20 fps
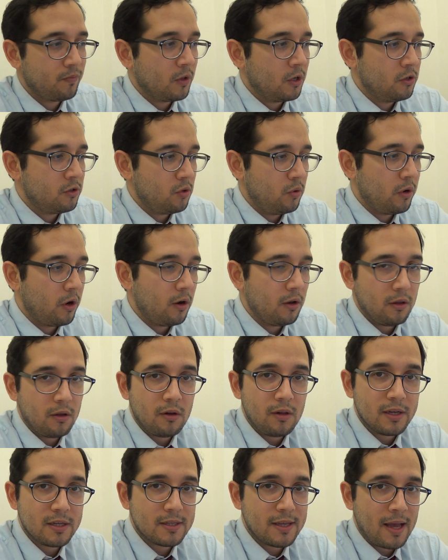So in our
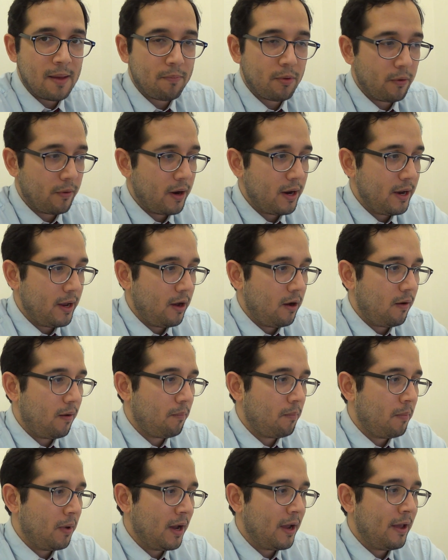little example right
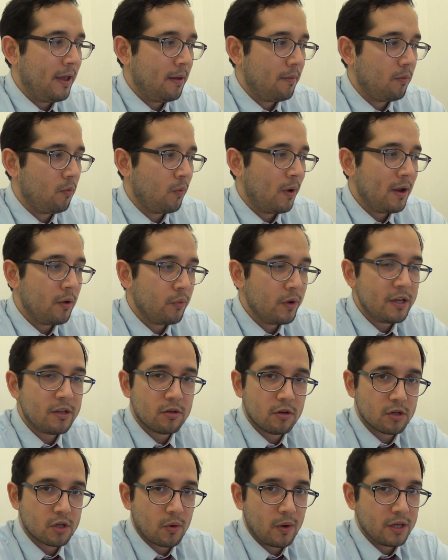now, my
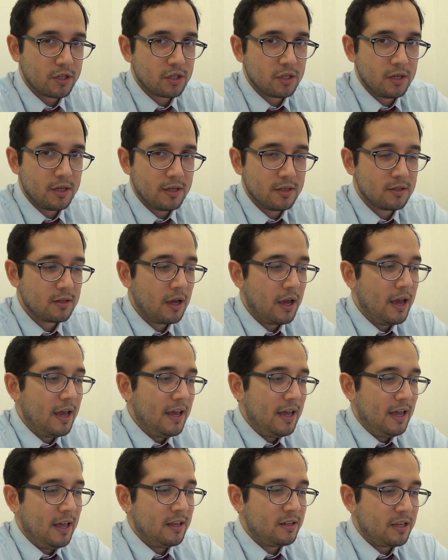research question is
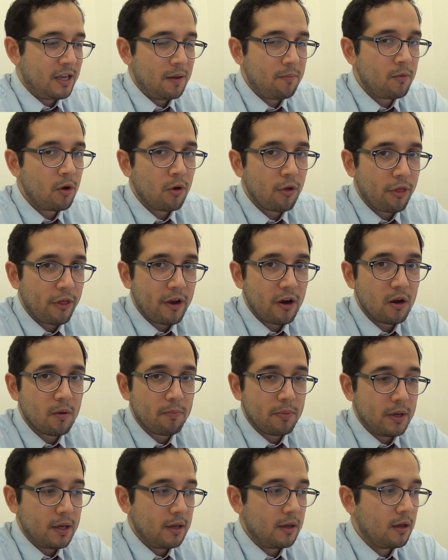
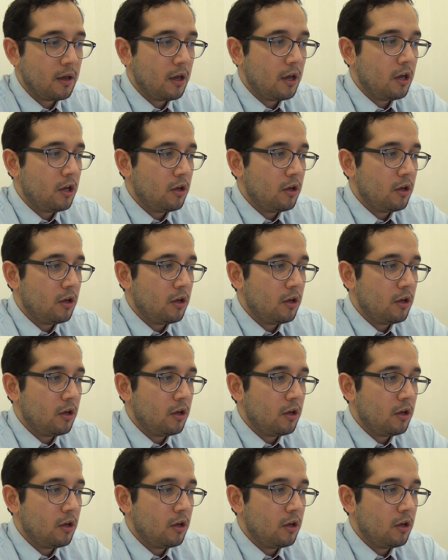hypnotherapy,